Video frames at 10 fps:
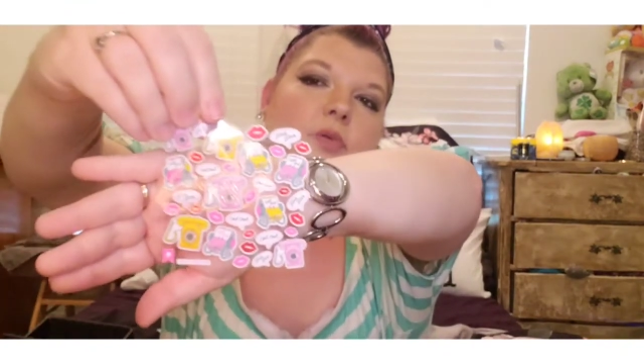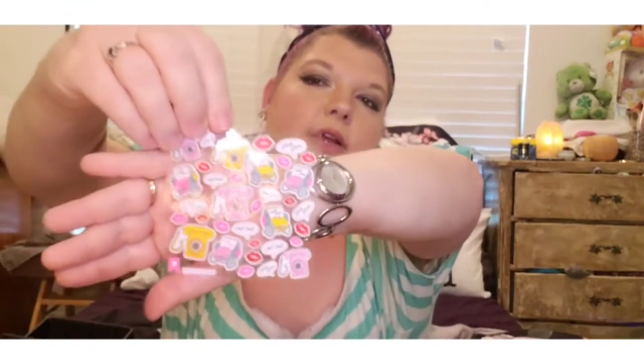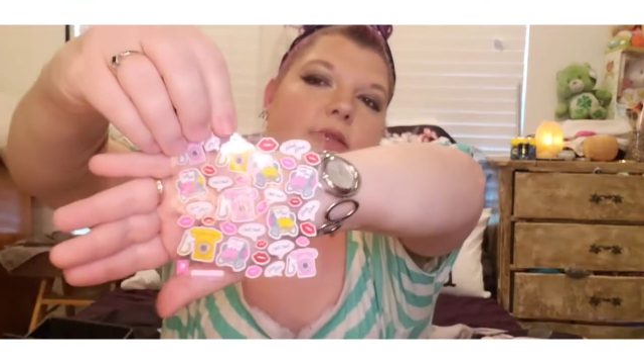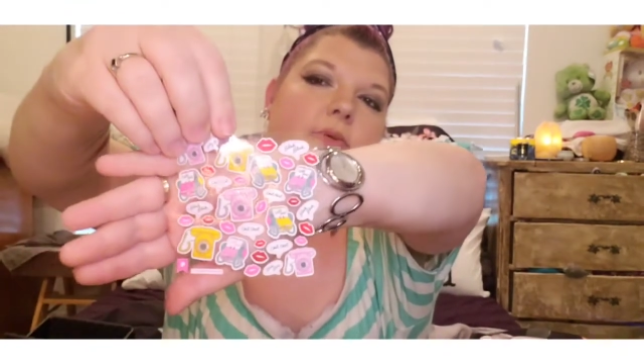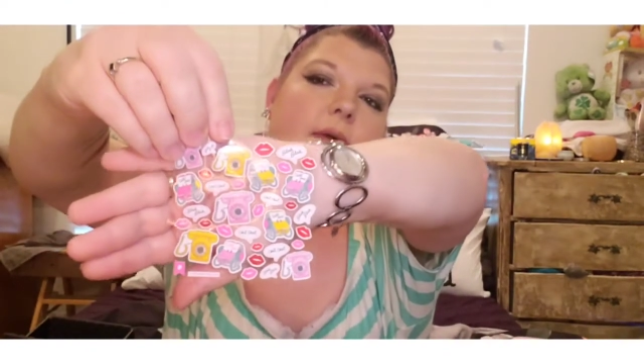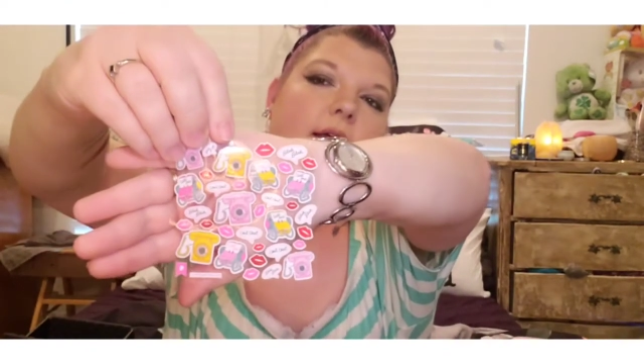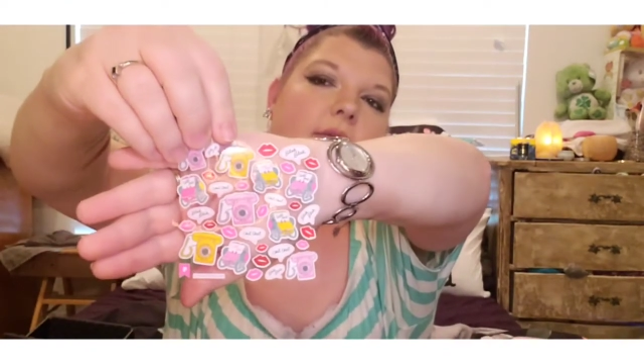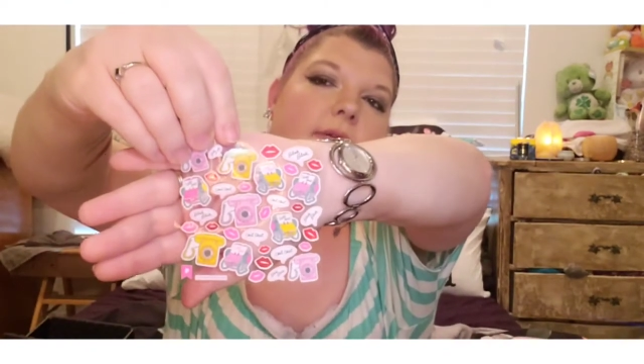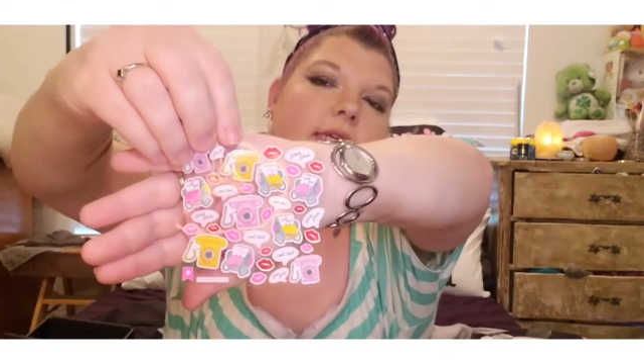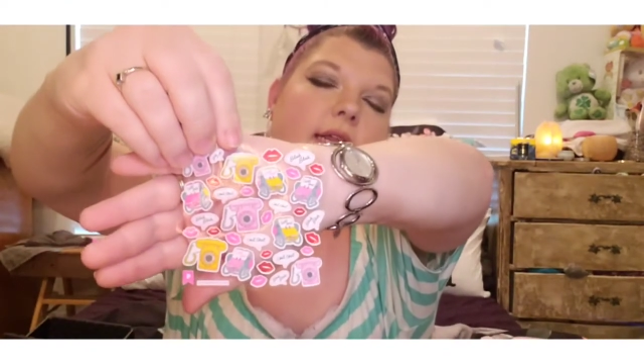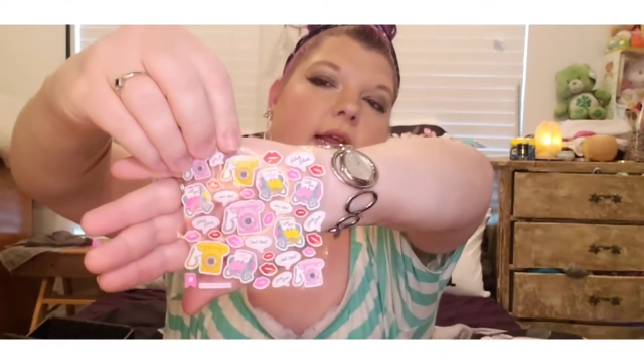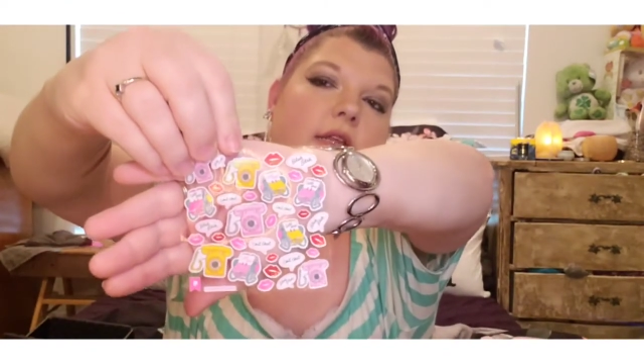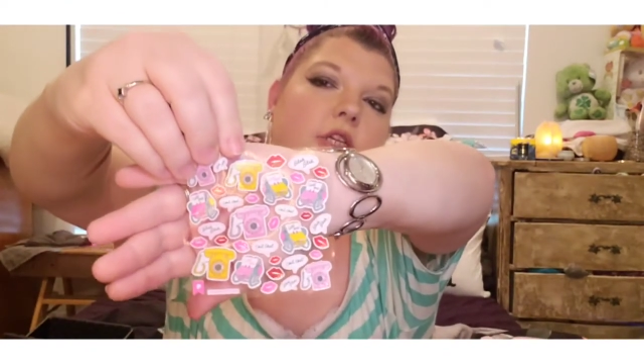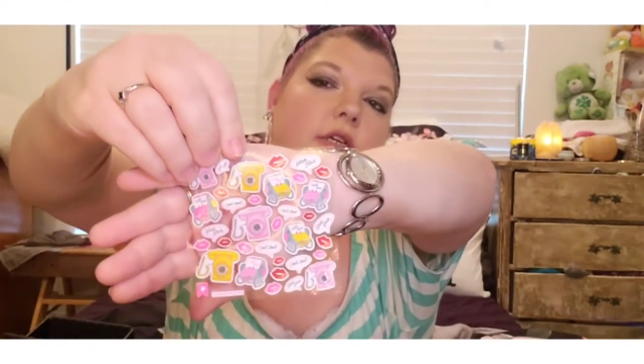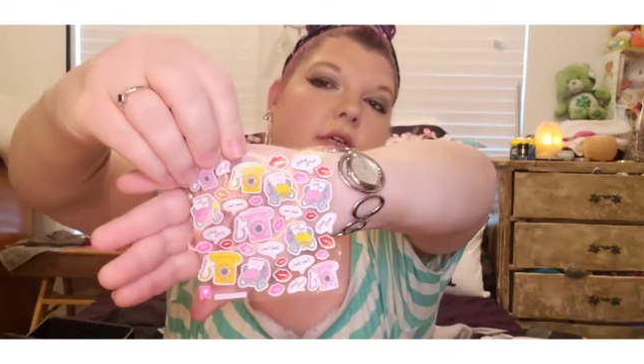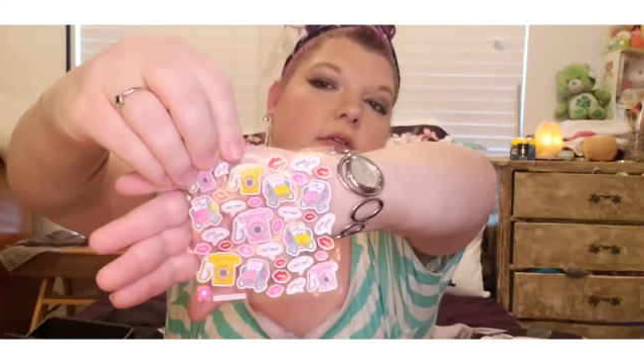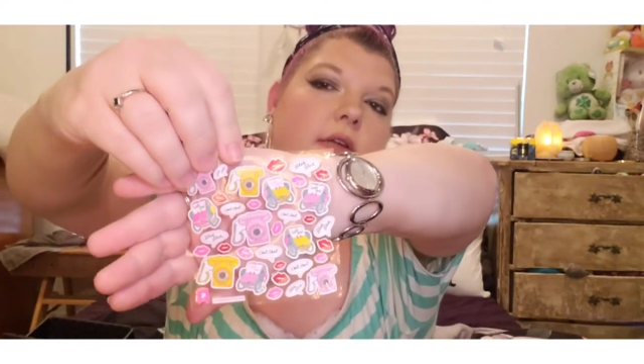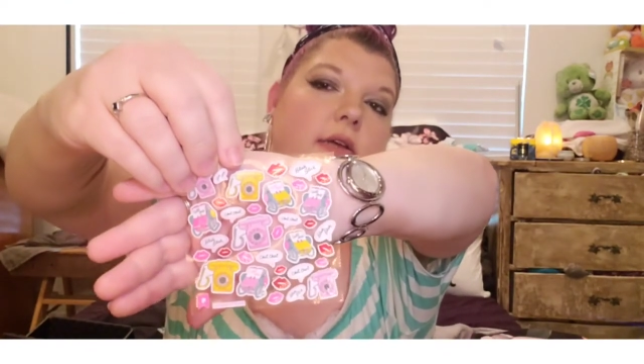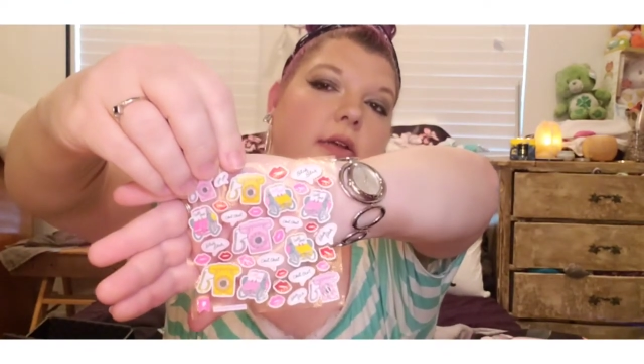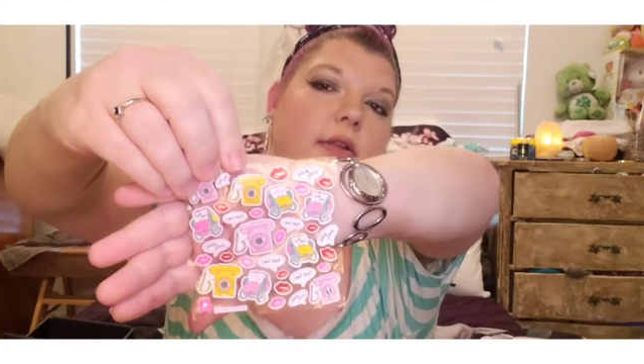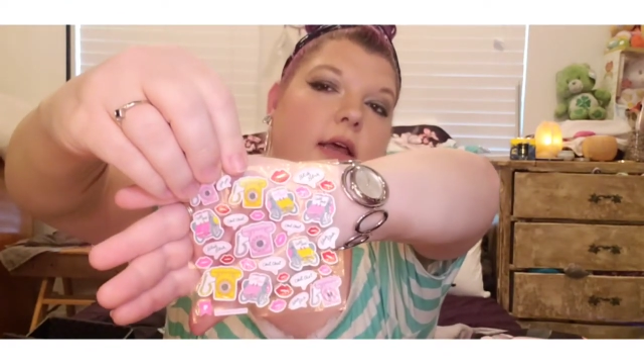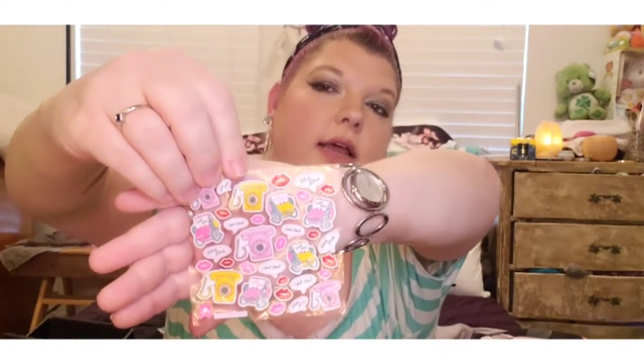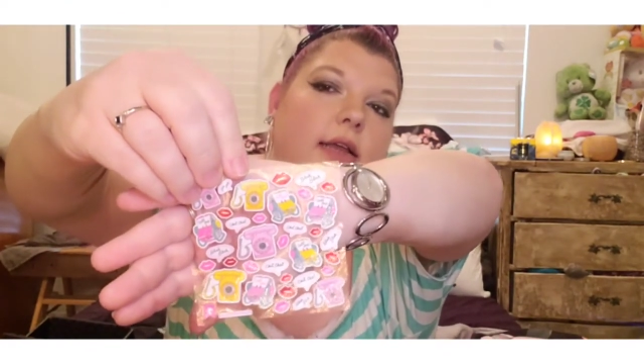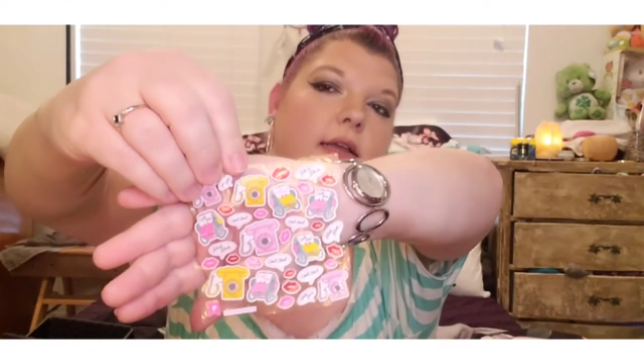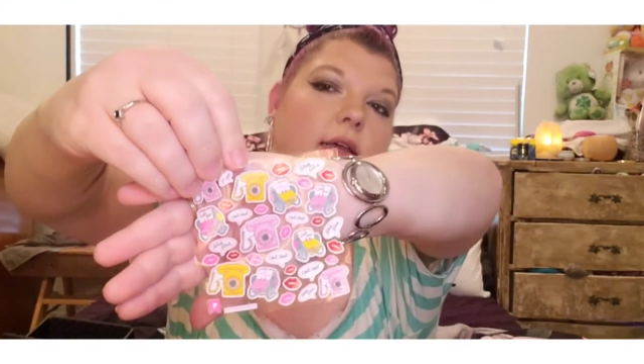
Brings me back to my teenage years, not gonna lie.